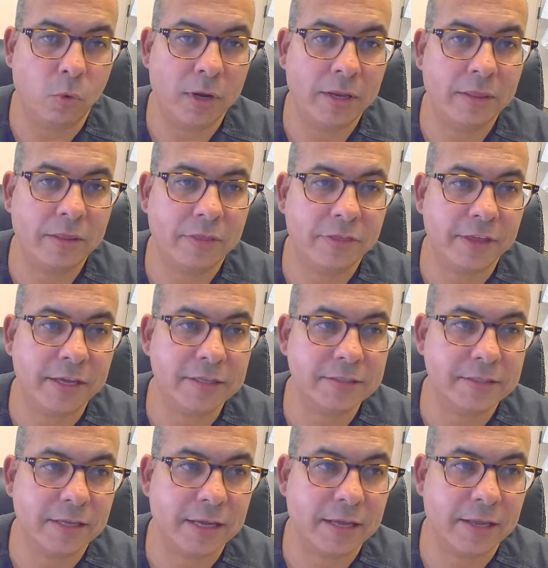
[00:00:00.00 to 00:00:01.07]
one of the
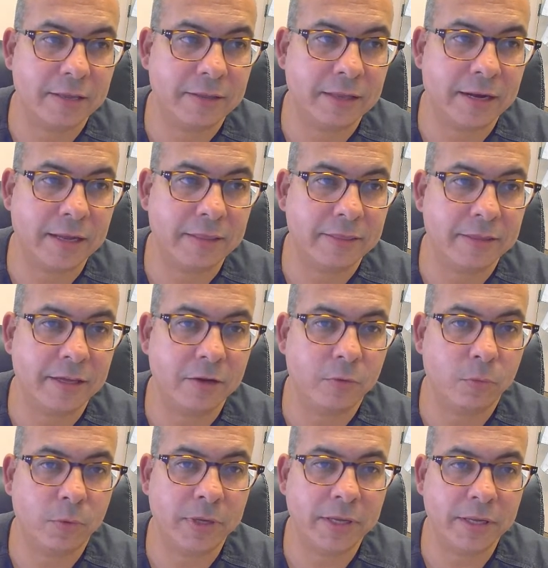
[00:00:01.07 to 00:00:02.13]
things that I
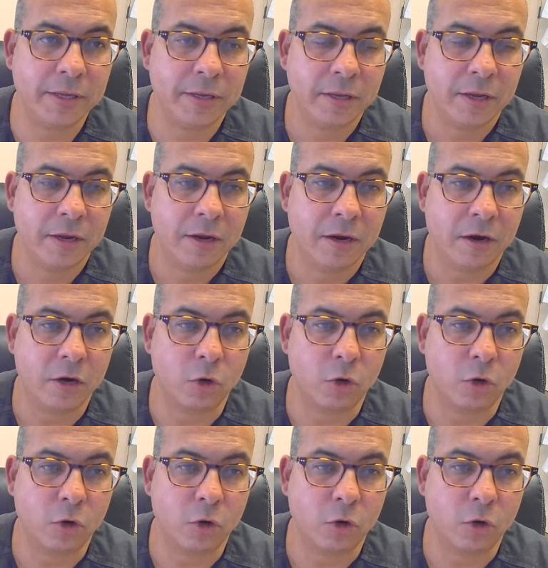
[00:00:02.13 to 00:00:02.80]
think we